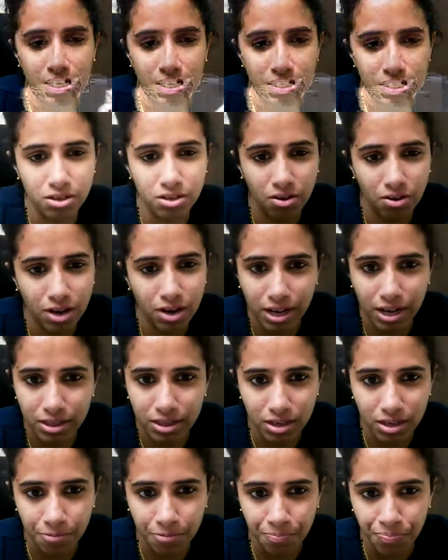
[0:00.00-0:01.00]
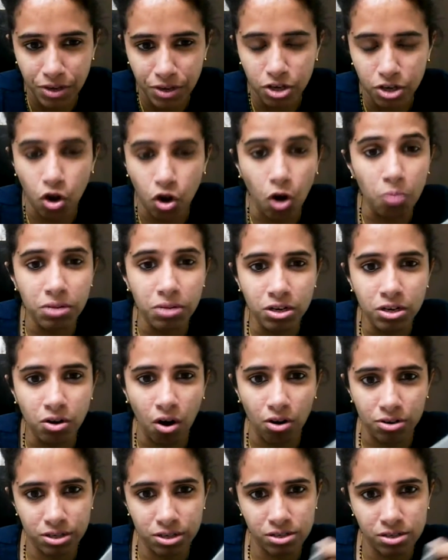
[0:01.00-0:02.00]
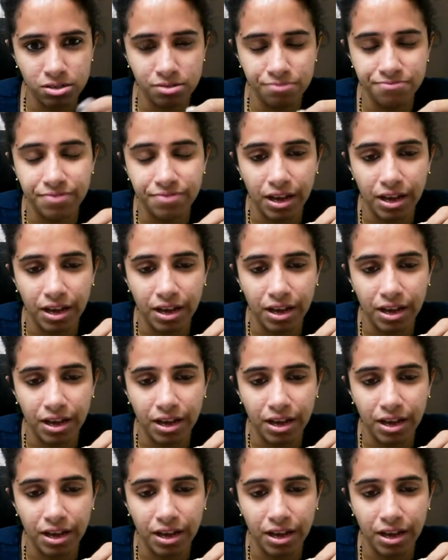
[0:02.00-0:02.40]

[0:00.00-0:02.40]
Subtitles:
It's not like the normal cotton